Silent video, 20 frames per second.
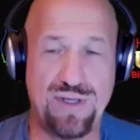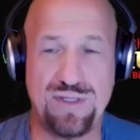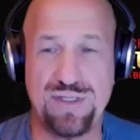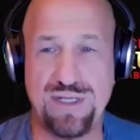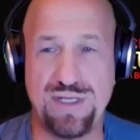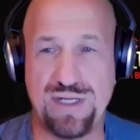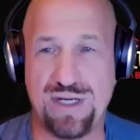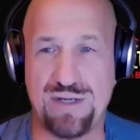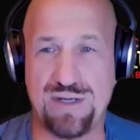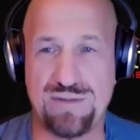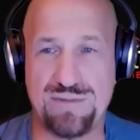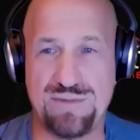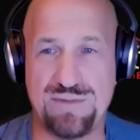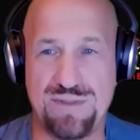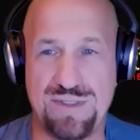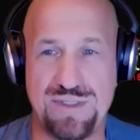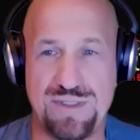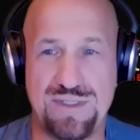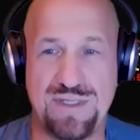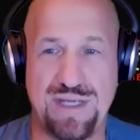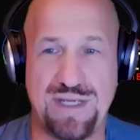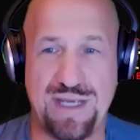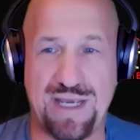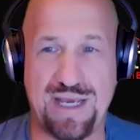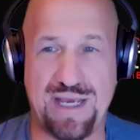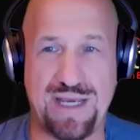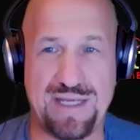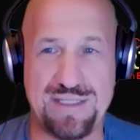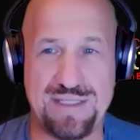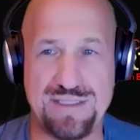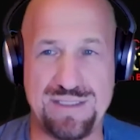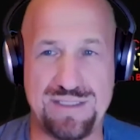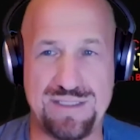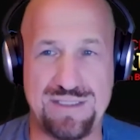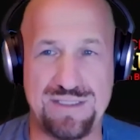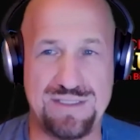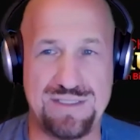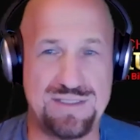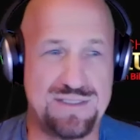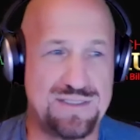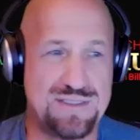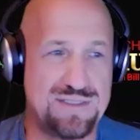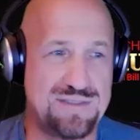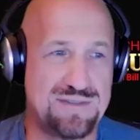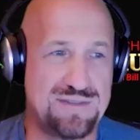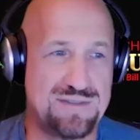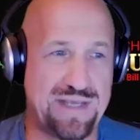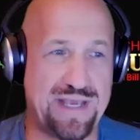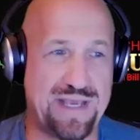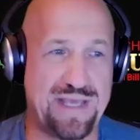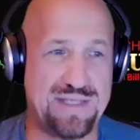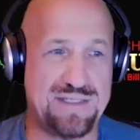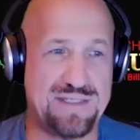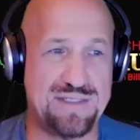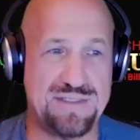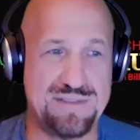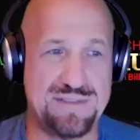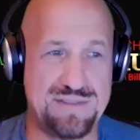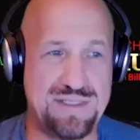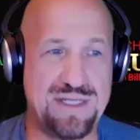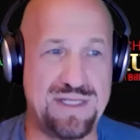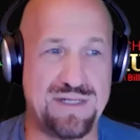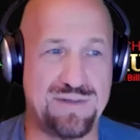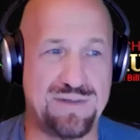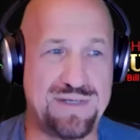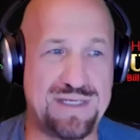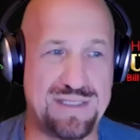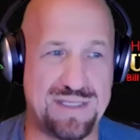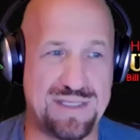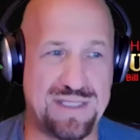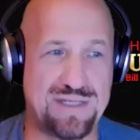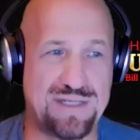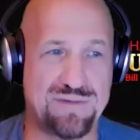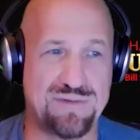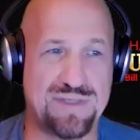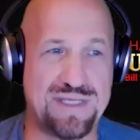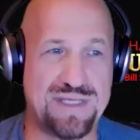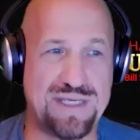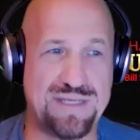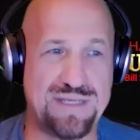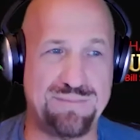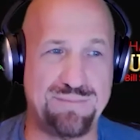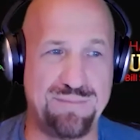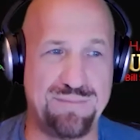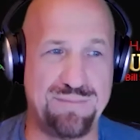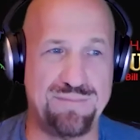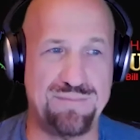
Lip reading: and it literally